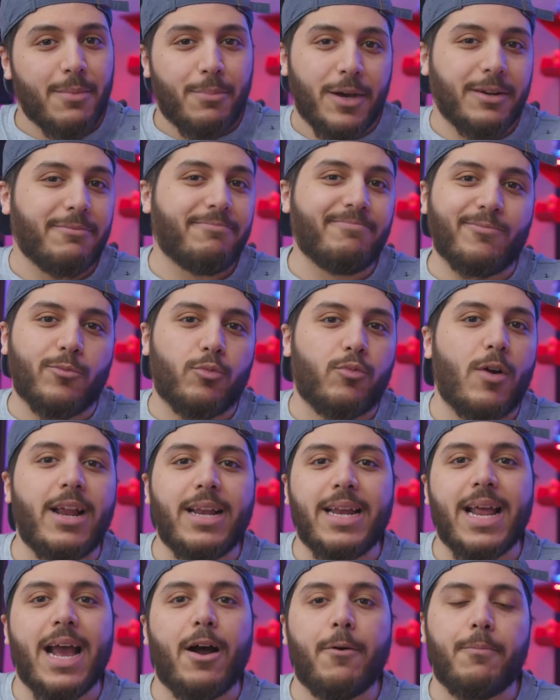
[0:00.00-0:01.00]
but
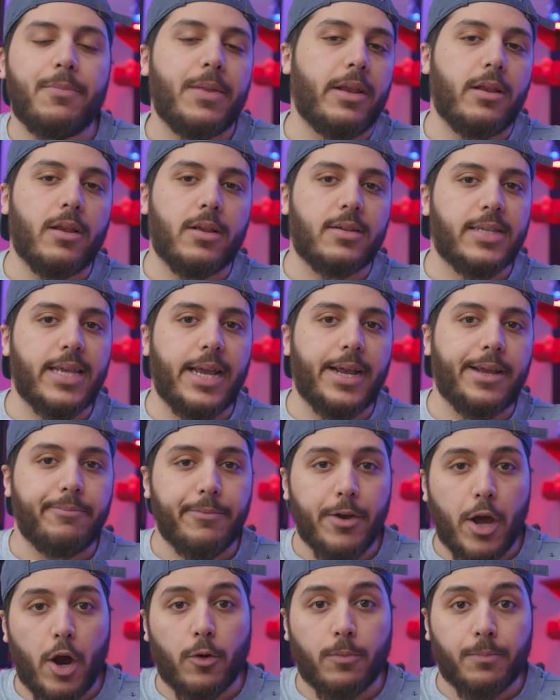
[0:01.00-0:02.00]
right now it looks
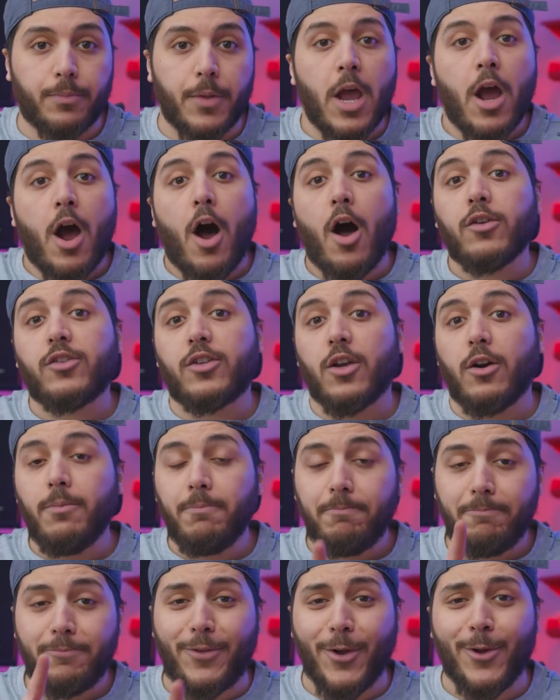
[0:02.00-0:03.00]
like no.
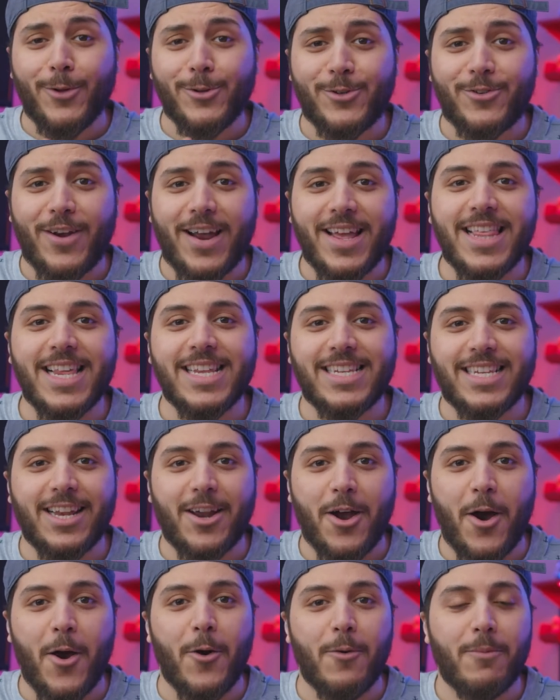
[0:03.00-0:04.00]
Also, don't try this
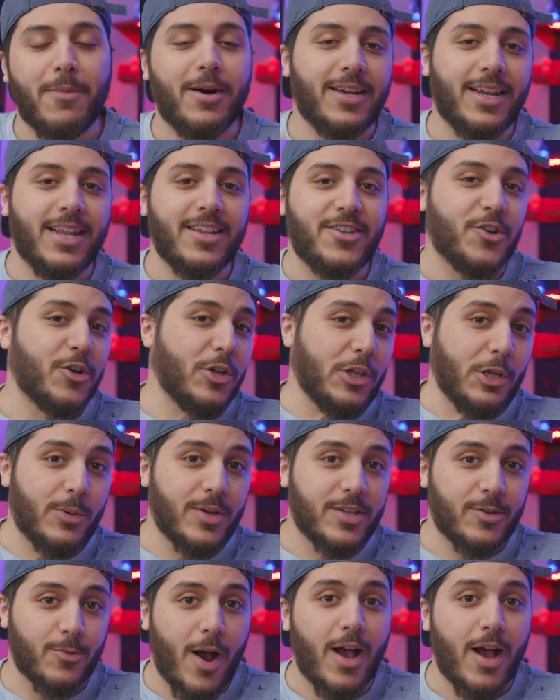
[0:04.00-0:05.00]
at home unless you're Louis